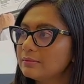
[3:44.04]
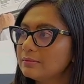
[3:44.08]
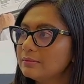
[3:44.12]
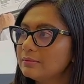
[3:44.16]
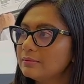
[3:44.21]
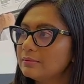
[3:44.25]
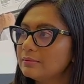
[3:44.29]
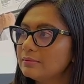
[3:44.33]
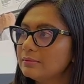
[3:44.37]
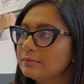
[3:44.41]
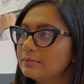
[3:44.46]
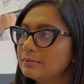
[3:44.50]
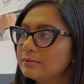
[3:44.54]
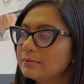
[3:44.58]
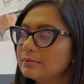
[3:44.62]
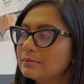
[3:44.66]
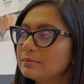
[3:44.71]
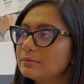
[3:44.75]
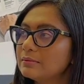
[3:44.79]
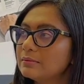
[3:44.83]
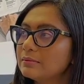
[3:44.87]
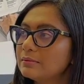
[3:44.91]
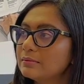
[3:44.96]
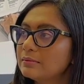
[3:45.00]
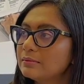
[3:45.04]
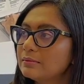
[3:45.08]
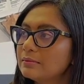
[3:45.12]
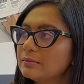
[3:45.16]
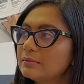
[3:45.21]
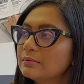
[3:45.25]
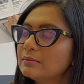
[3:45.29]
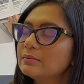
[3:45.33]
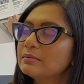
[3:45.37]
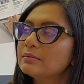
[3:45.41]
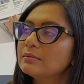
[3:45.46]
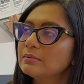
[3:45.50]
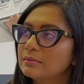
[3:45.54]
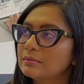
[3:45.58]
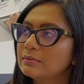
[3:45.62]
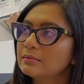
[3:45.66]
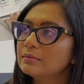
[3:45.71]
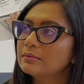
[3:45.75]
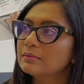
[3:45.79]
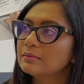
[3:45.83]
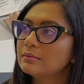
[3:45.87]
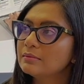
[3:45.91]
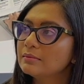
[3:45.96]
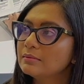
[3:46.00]

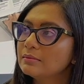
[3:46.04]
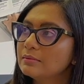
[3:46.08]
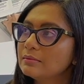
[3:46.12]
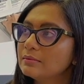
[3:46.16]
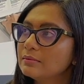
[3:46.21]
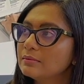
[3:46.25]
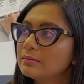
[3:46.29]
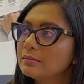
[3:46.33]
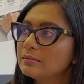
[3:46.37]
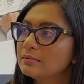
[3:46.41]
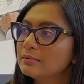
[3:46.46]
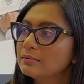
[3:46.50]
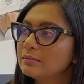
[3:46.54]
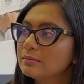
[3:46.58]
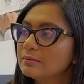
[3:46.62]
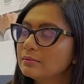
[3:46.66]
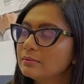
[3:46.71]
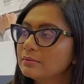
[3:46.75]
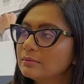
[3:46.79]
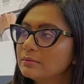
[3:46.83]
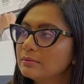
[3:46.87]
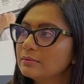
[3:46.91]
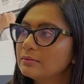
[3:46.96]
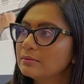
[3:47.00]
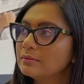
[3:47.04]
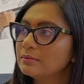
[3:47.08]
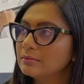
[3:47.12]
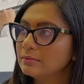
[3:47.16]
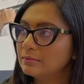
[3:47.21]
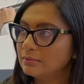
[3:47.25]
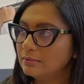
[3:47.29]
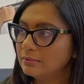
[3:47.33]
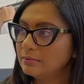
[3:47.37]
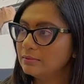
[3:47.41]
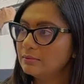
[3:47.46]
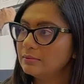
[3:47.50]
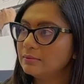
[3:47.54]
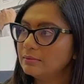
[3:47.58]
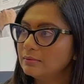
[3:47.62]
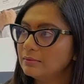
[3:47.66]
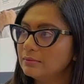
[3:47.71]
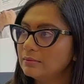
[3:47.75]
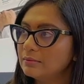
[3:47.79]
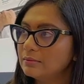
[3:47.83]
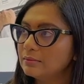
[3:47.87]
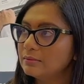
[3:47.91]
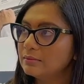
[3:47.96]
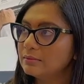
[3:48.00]

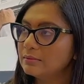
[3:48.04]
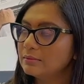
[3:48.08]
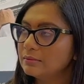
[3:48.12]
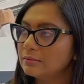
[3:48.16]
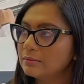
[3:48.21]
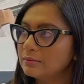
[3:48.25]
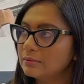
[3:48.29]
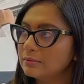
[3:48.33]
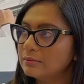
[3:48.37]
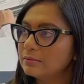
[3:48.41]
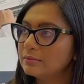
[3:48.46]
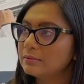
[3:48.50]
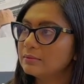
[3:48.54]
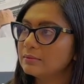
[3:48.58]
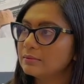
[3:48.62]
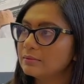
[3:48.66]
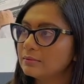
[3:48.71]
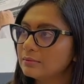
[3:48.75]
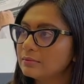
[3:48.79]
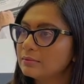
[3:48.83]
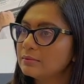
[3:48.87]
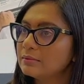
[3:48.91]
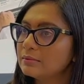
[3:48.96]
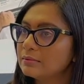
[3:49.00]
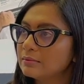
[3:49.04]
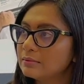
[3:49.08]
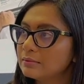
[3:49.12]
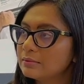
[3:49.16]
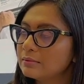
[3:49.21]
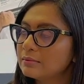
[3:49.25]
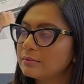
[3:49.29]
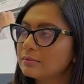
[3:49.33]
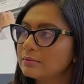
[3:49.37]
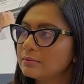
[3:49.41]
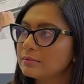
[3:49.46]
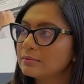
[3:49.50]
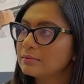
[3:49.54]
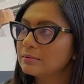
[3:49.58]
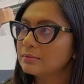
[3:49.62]
(silent)